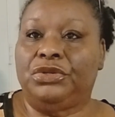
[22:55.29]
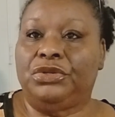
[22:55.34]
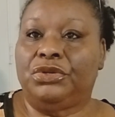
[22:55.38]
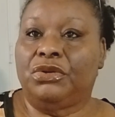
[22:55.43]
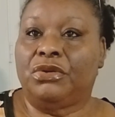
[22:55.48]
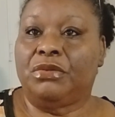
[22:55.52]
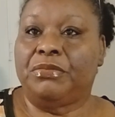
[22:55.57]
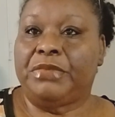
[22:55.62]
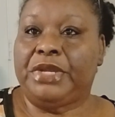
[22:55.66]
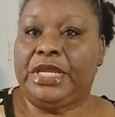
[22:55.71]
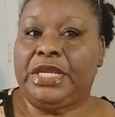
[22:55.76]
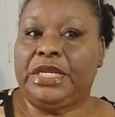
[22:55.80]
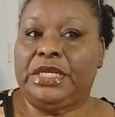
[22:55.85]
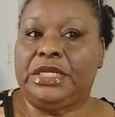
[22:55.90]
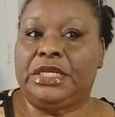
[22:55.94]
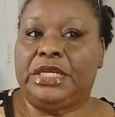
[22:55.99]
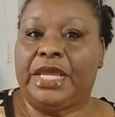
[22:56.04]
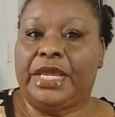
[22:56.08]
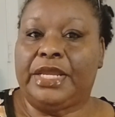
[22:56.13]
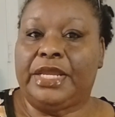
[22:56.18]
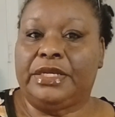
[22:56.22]
You know what I
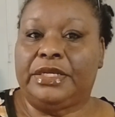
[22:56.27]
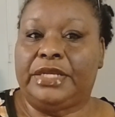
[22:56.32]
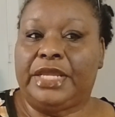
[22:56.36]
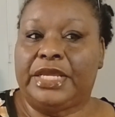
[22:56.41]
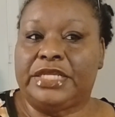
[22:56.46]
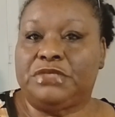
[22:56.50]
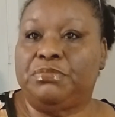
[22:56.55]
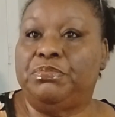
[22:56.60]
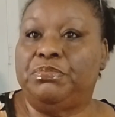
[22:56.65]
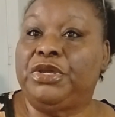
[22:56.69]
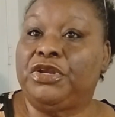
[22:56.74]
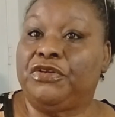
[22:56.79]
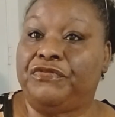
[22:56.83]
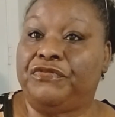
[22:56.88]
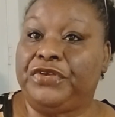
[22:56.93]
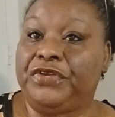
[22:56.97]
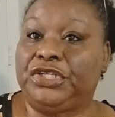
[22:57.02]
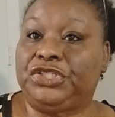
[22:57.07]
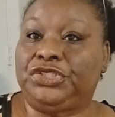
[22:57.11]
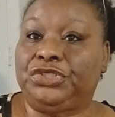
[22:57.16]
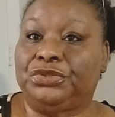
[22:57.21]
mean? That's
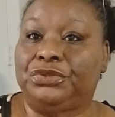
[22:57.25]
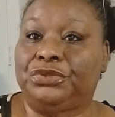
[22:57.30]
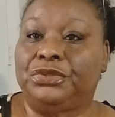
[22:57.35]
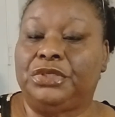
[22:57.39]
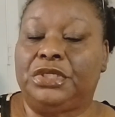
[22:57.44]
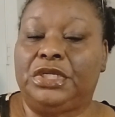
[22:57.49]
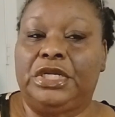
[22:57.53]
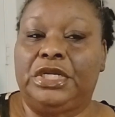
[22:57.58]
beneficial.